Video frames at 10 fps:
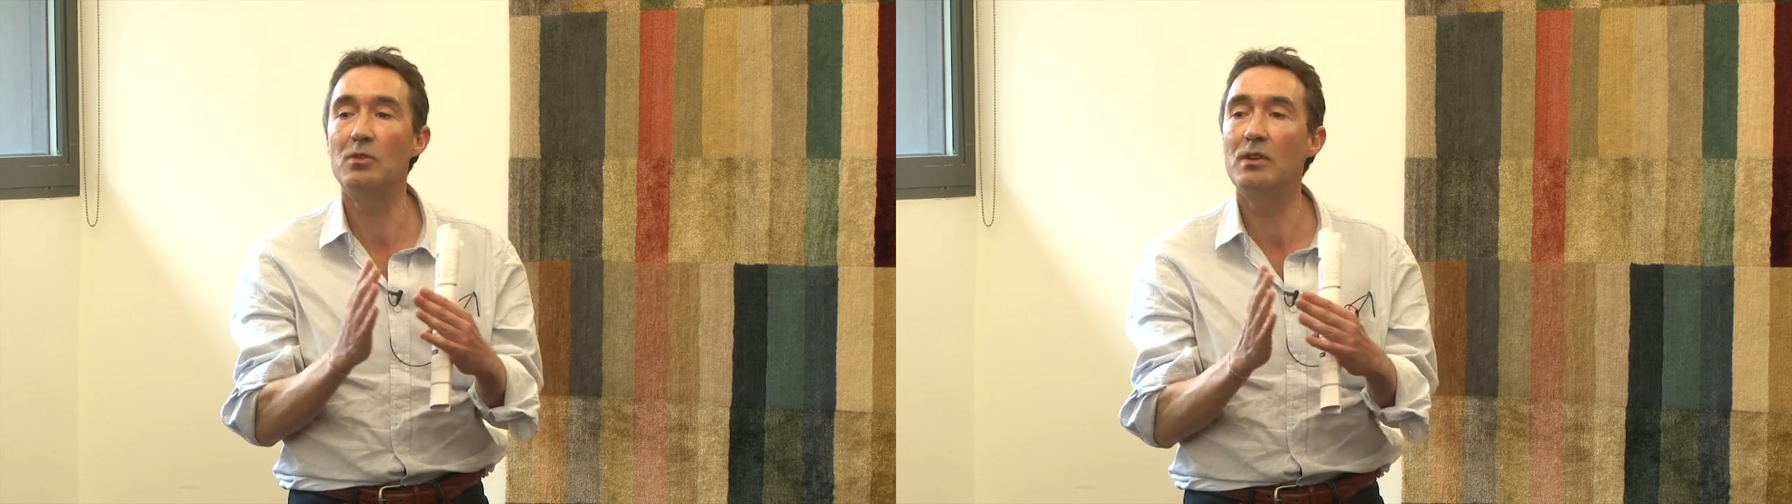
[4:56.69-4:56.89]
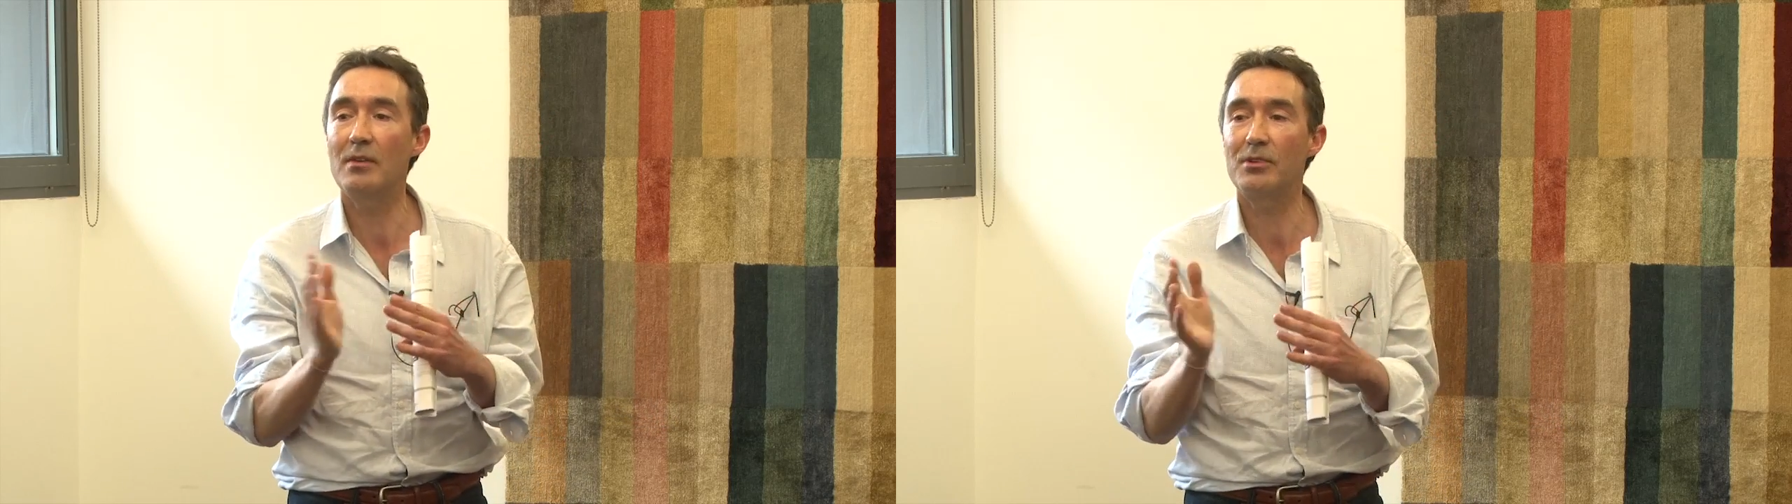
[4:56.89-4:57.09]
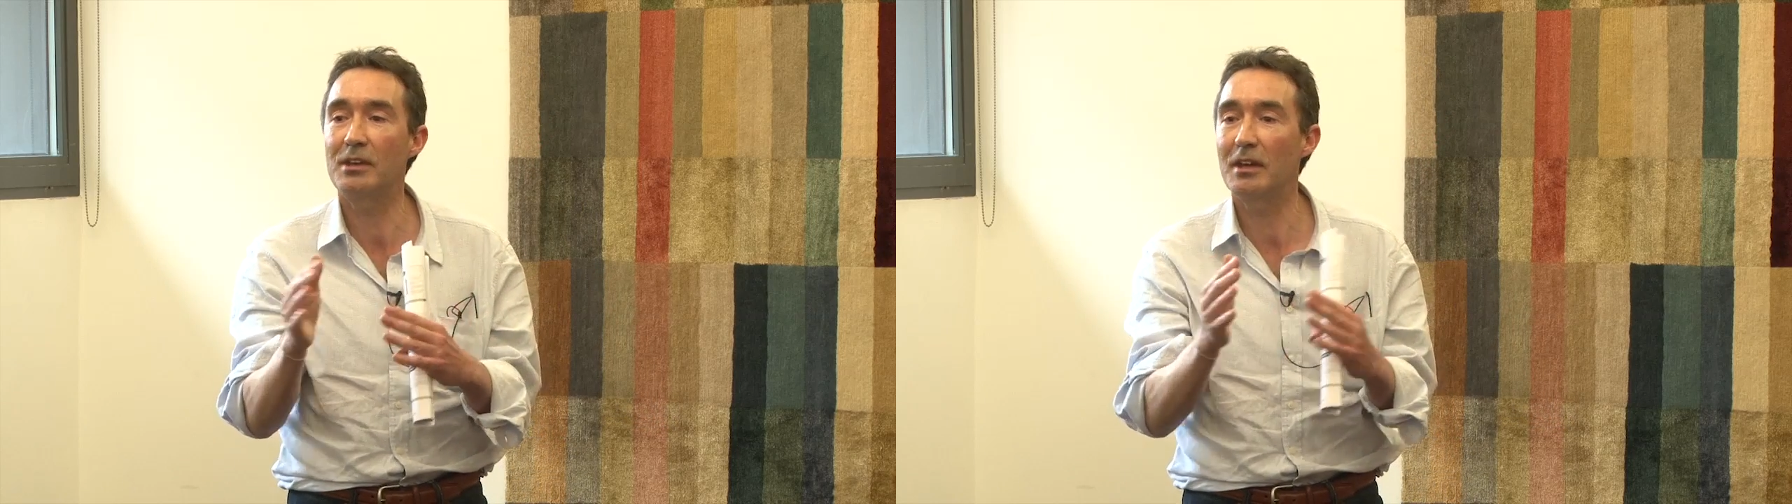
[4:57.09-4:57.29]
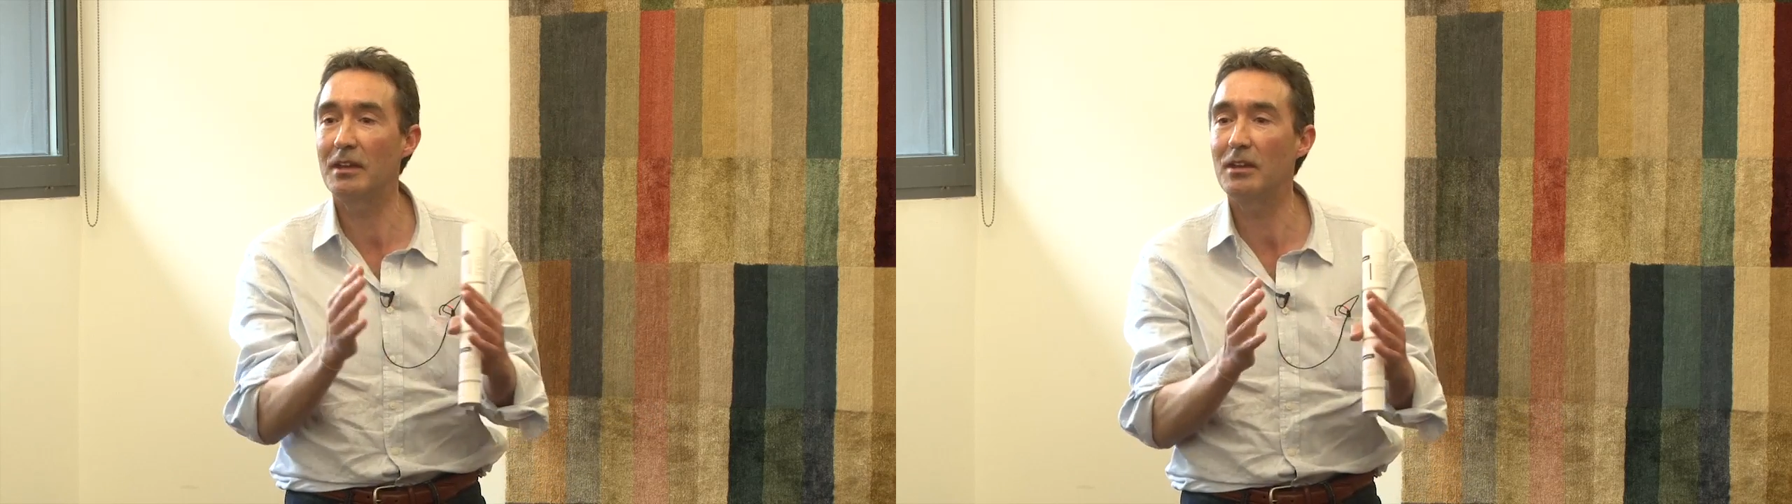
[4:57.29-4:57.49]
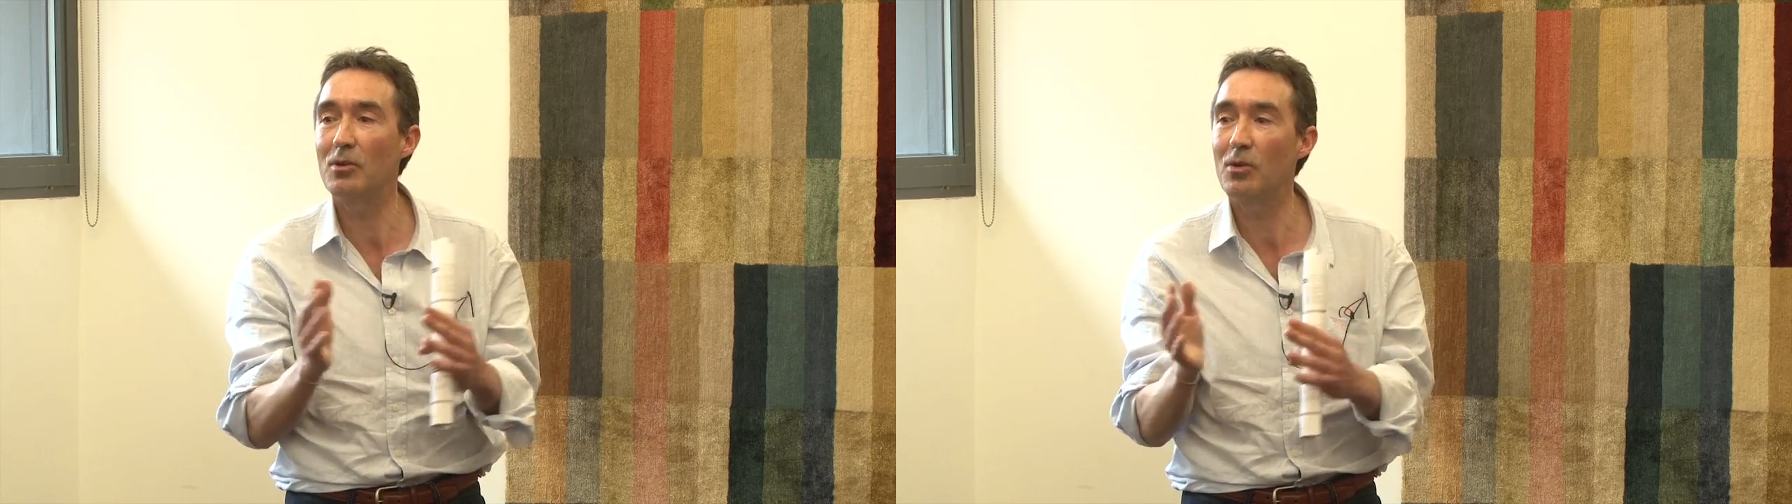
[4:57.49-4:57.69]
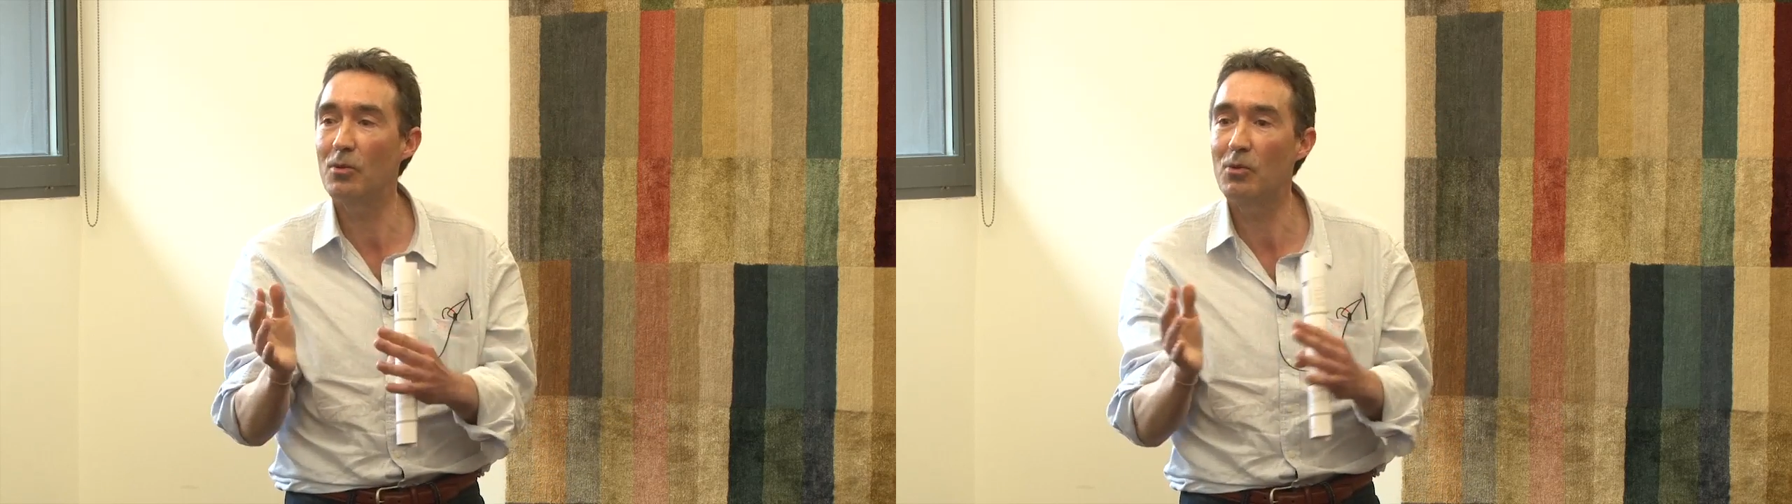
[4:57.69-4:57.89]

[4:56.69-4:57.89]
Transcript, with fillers: you navigate your